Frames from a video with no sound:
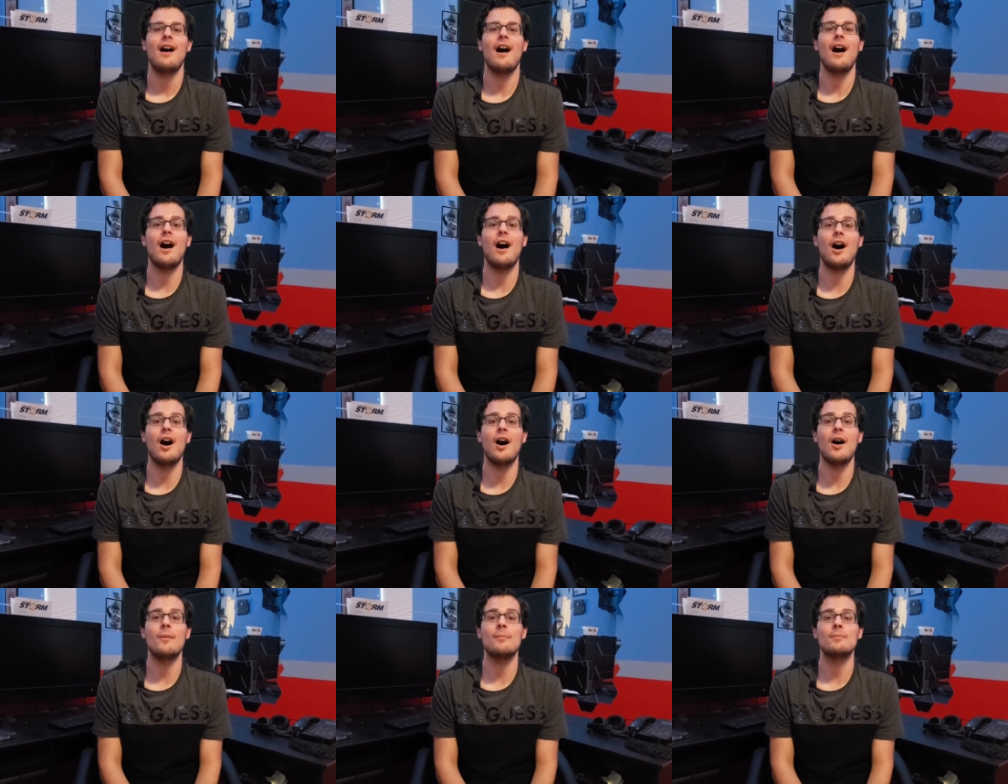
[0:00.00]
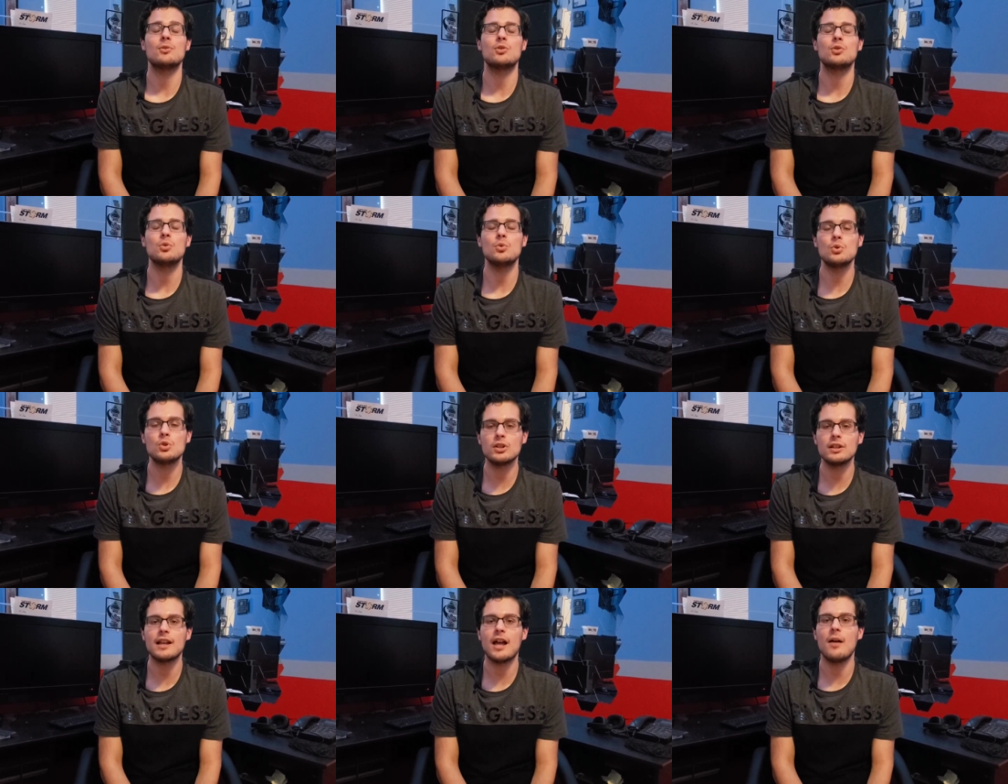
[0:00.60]
Um,
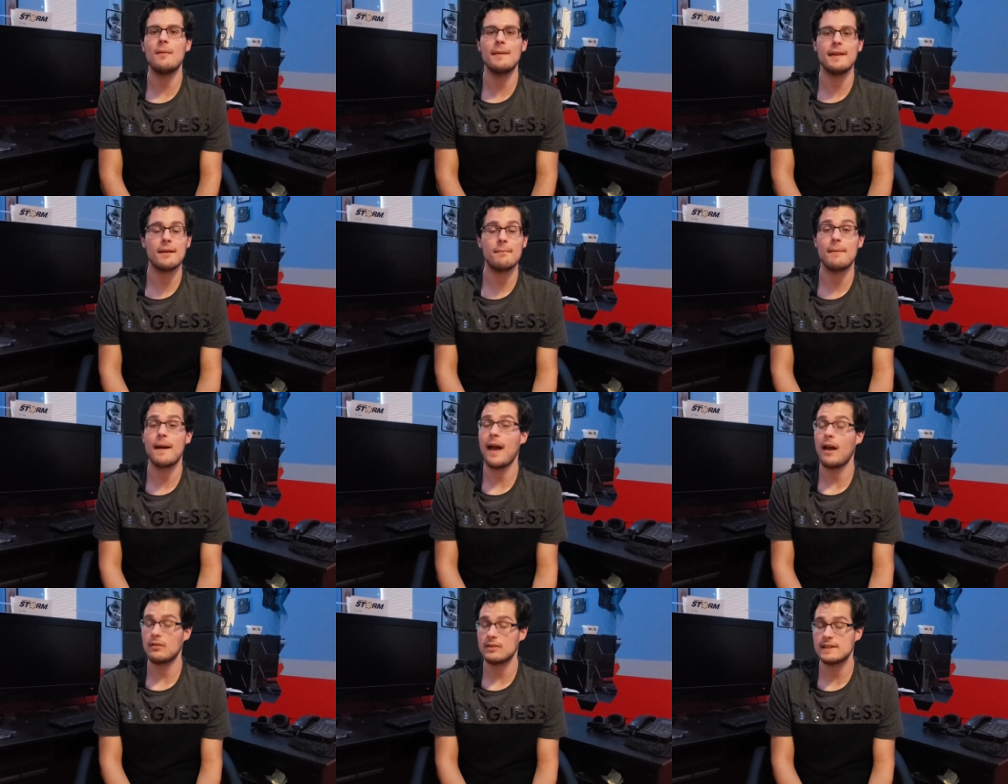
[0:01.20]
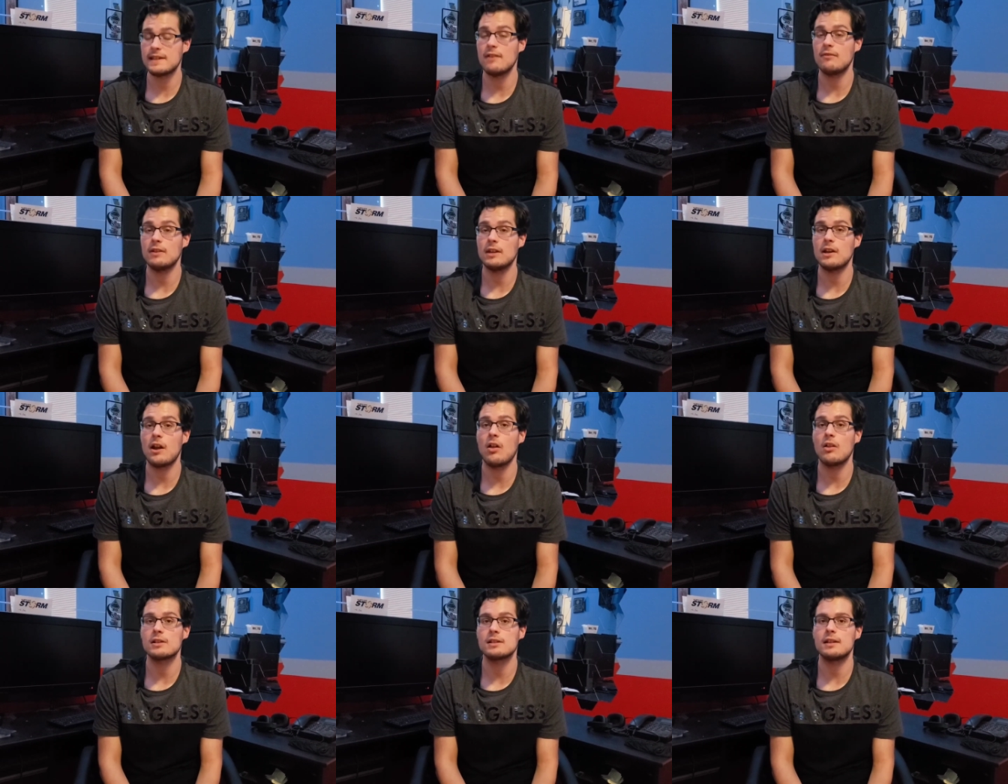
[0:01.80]
usually, I'll make about seventy
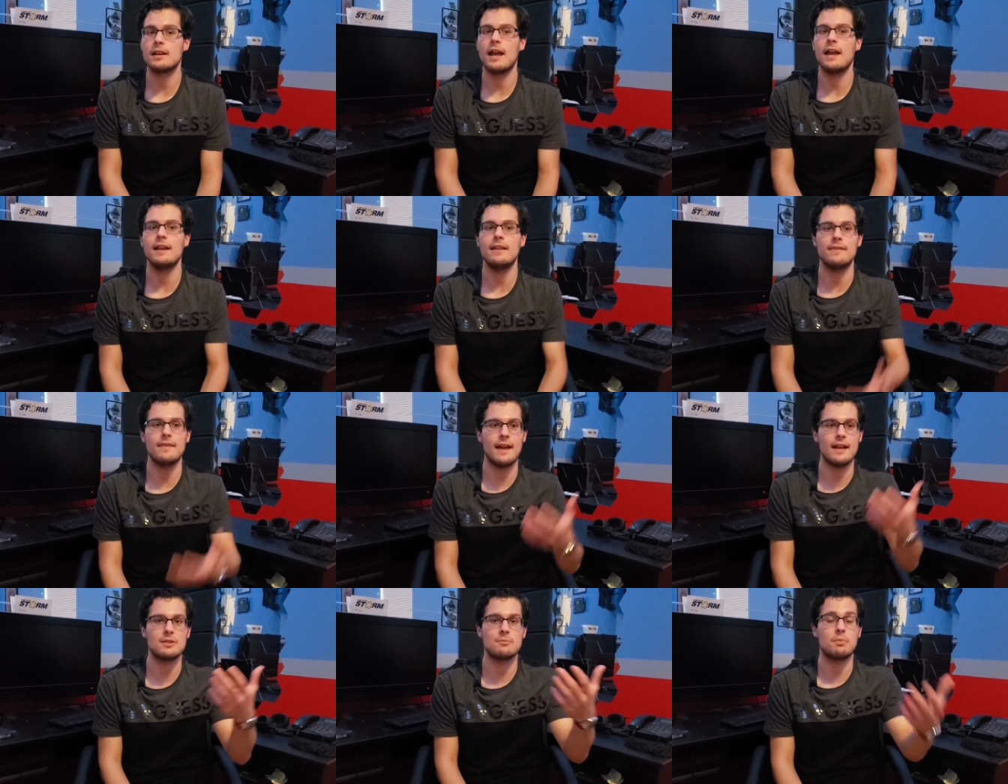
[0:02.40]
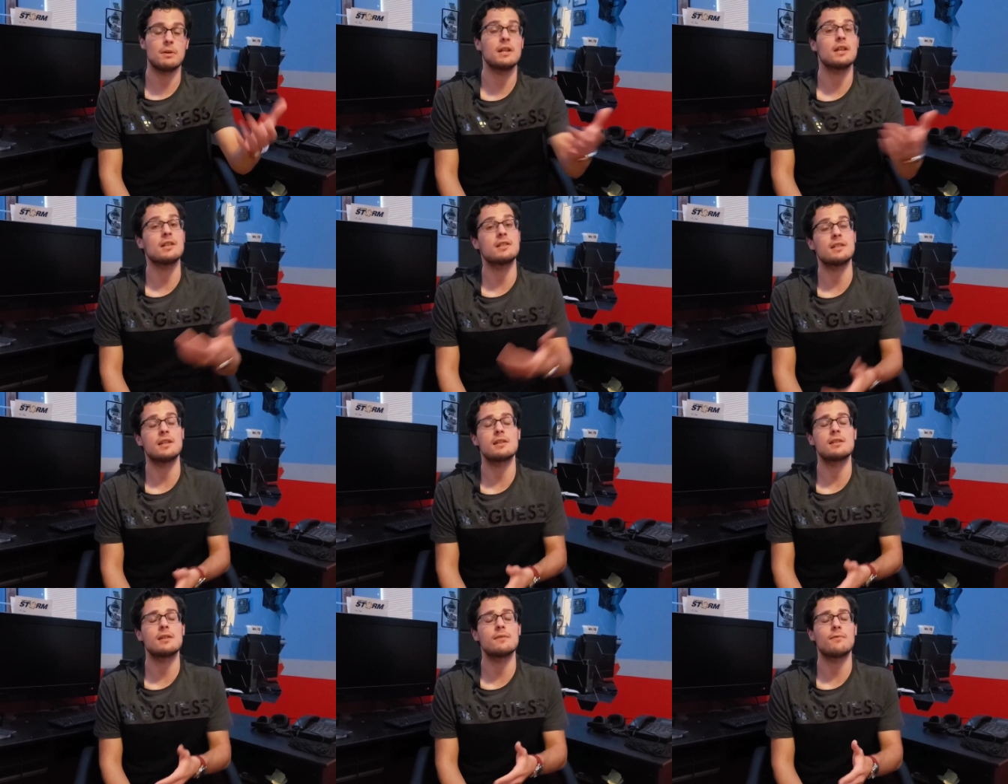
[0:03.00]
dollars a night. That's pretty
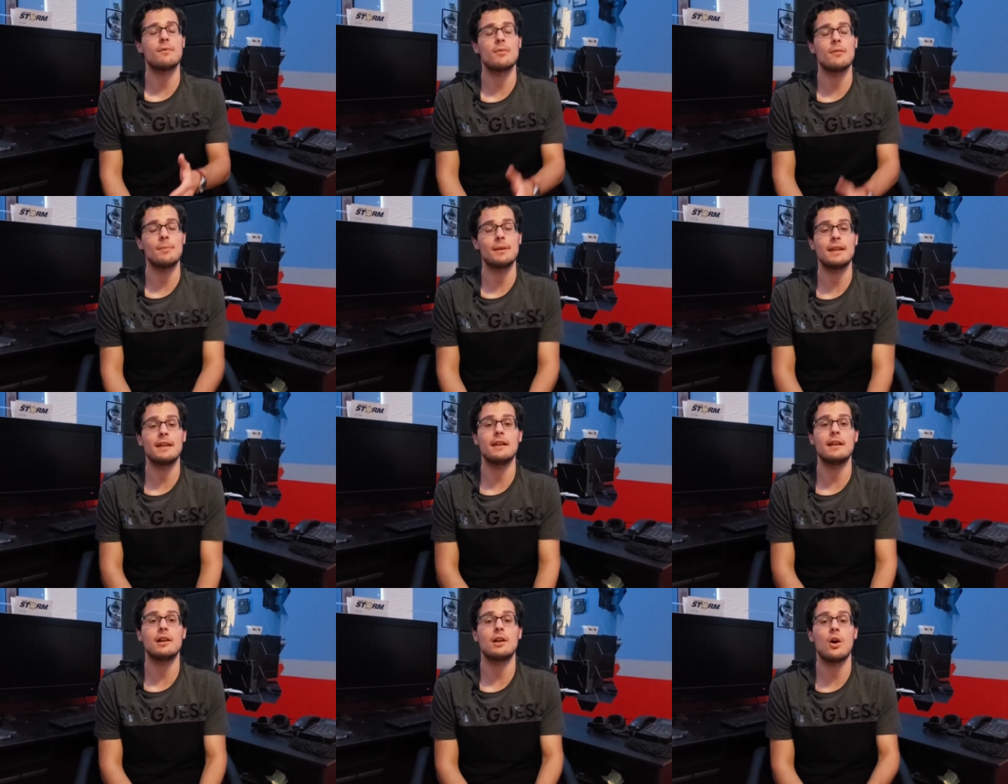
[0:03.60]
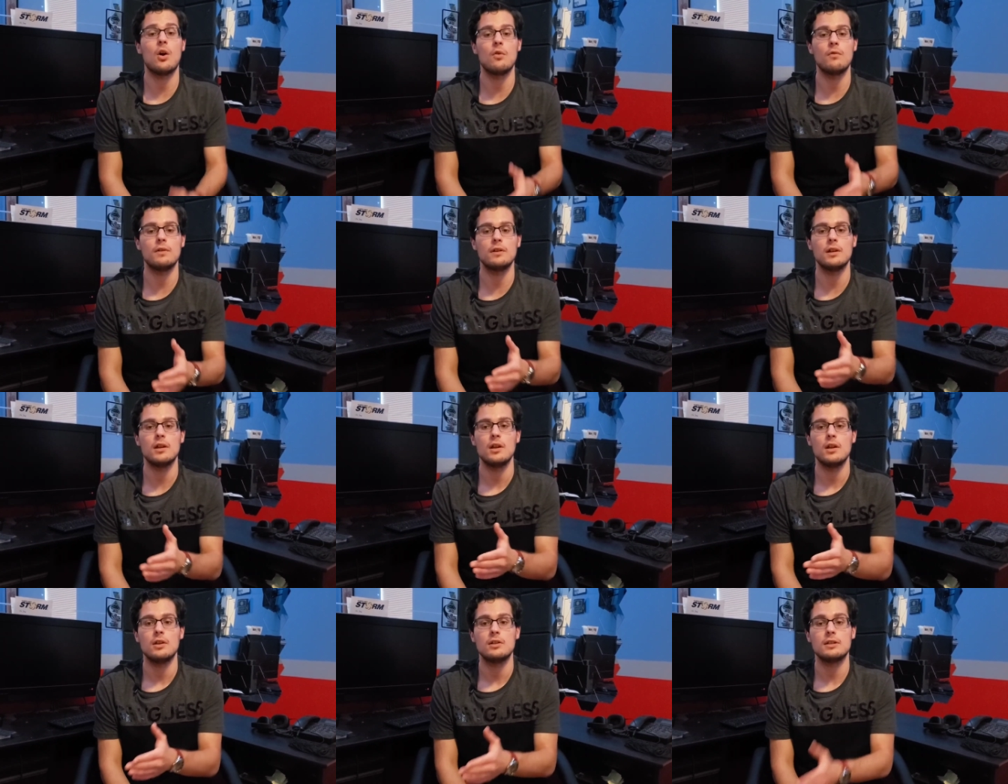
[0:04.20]
consistent from the beginning of COVID
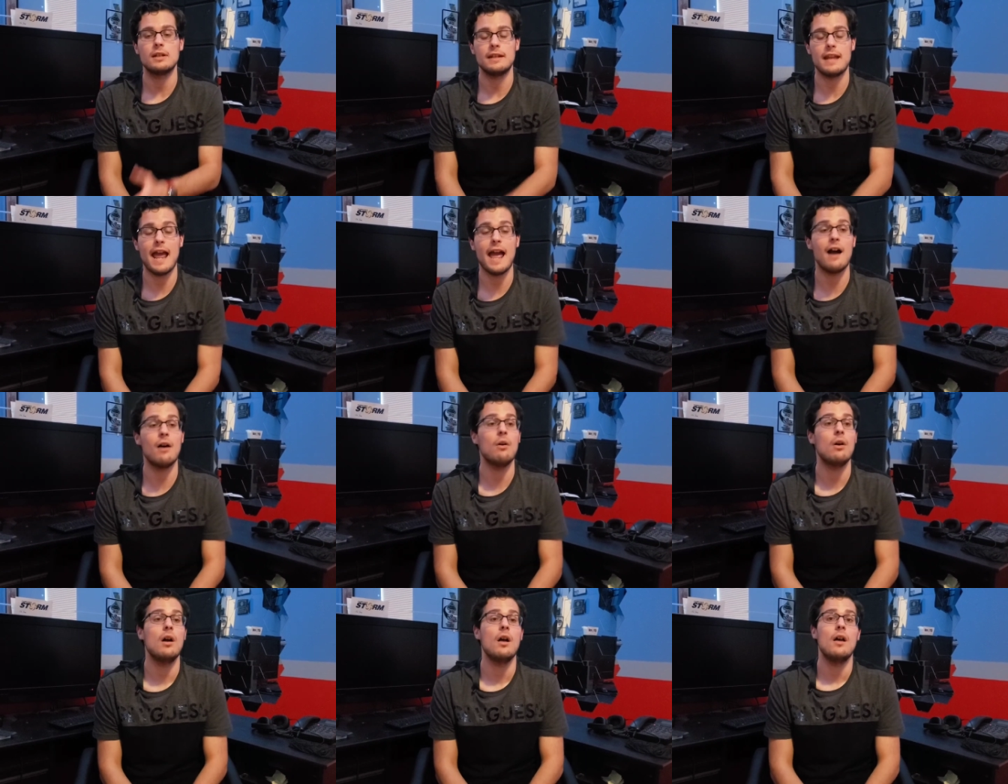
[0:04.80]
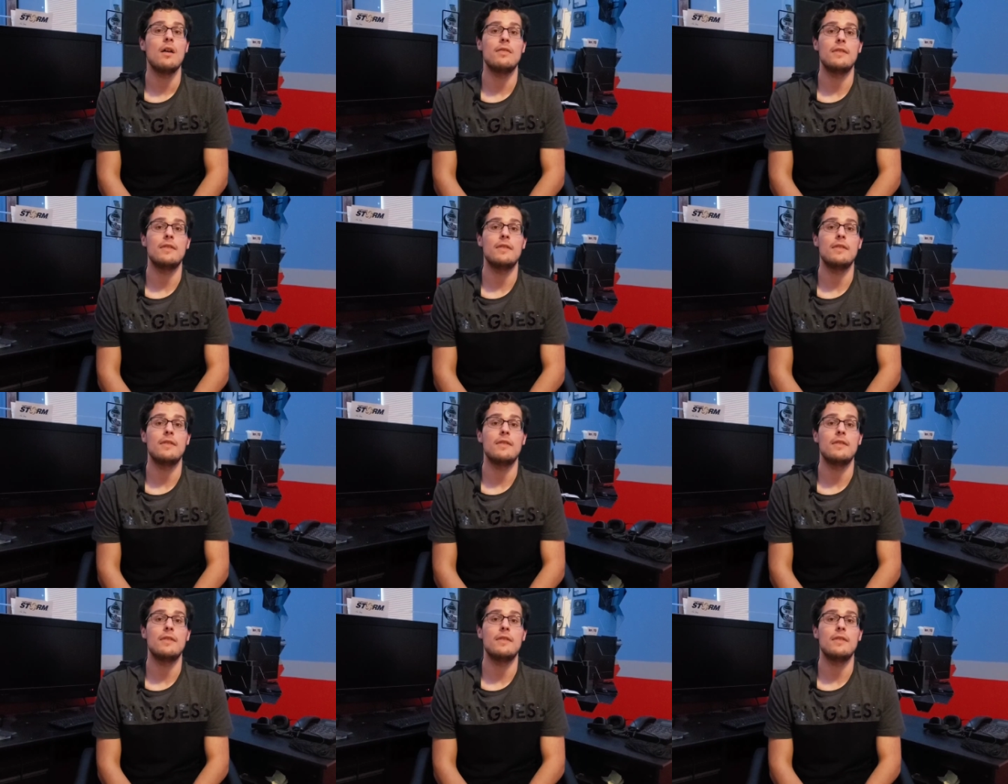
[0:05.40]
to now.